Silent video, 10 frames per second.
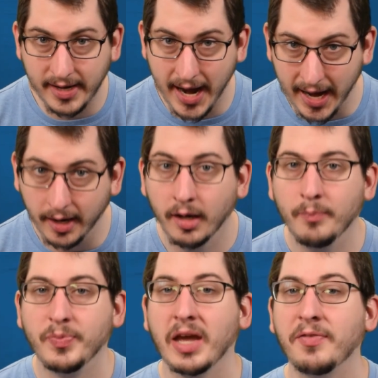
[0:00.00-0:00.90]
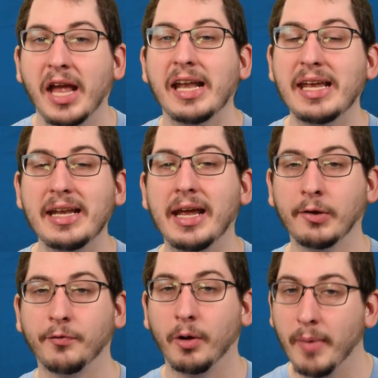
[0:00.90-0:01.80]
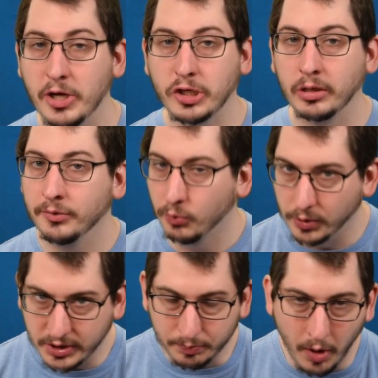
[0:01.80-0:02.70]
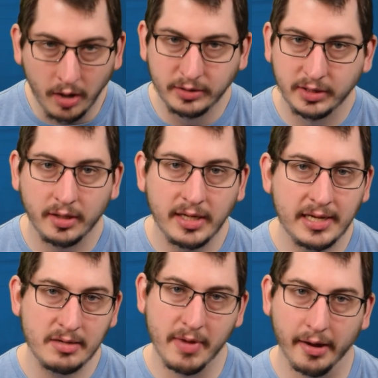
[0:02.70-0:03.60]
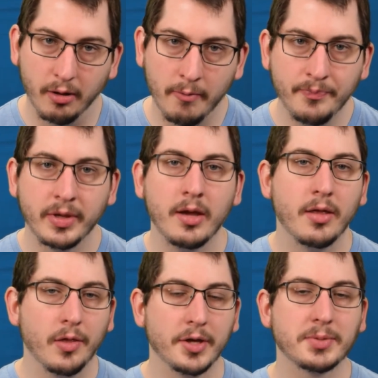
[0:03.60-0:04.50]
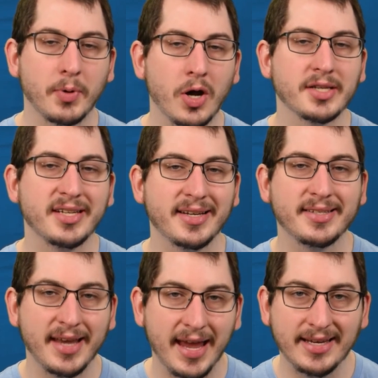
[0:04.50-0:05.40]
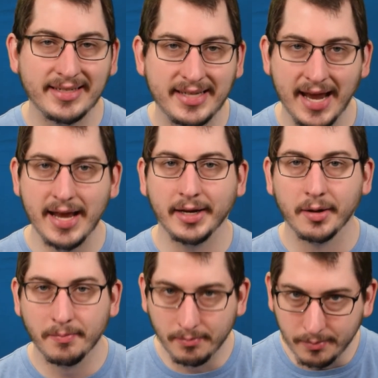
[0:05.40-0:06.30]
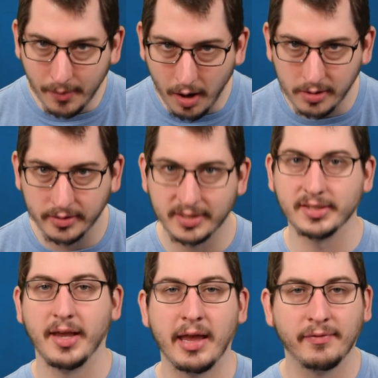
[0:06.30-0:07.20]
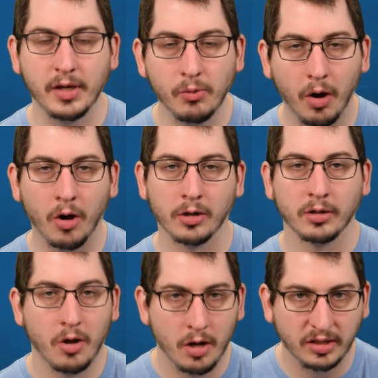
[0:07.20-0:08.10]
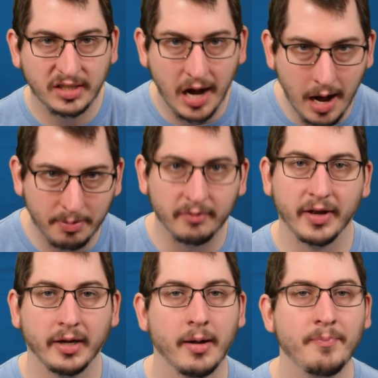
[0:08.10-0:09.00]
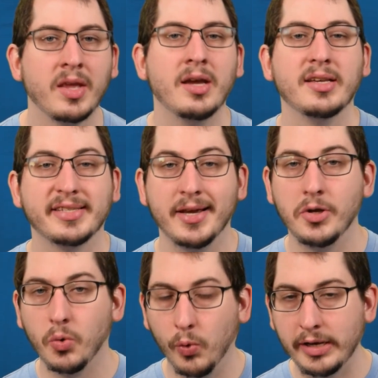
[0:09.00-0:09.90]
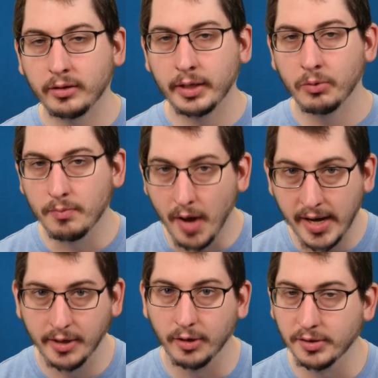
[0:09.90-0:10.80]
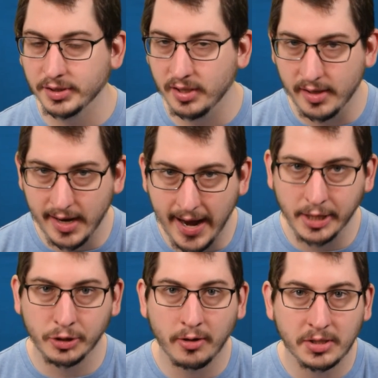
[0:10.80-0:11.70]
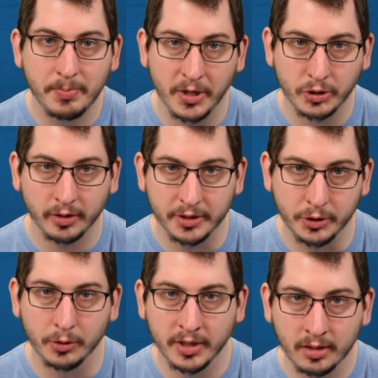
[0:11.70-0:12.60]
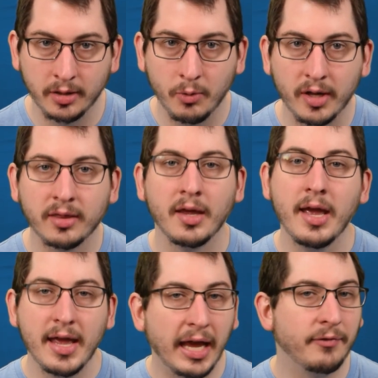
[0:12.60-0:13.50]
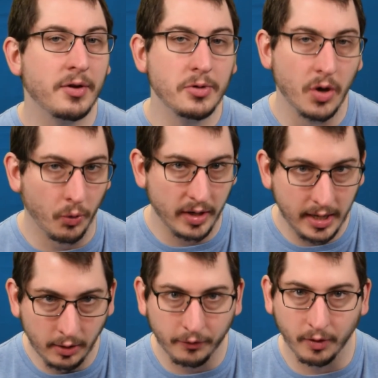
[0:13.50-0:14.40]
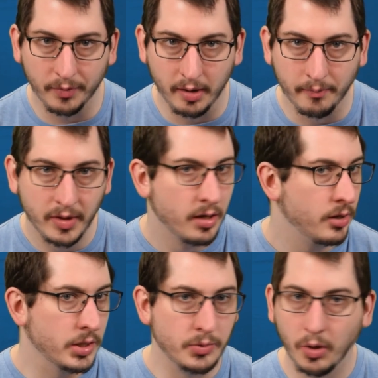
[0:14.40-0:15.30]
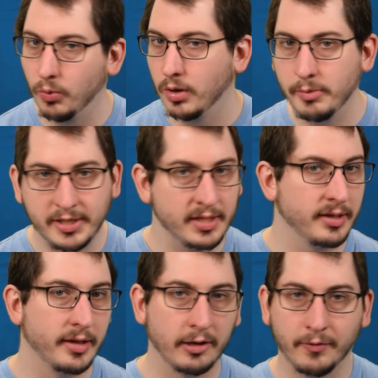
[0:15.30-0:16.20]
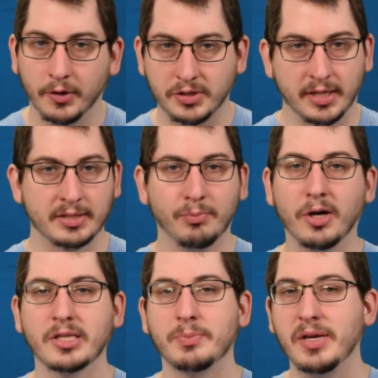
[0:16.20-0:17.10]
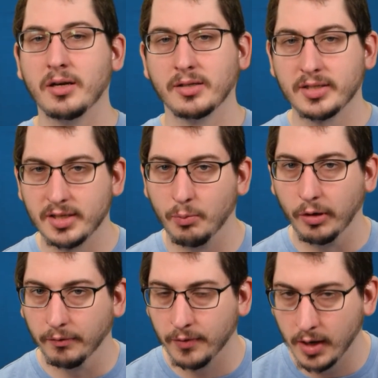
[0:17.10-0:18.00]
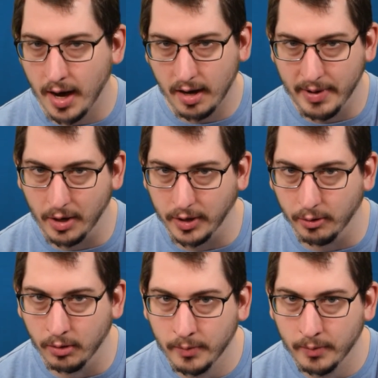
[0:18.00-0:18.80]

day. If they need information, respond to the email. This process can take months if you aren't on top of it. Send weekly reminders to the HR specialist you're dealing with if you don't hear from them. You don't want to be sitting there for 6 months because someone forgot about you.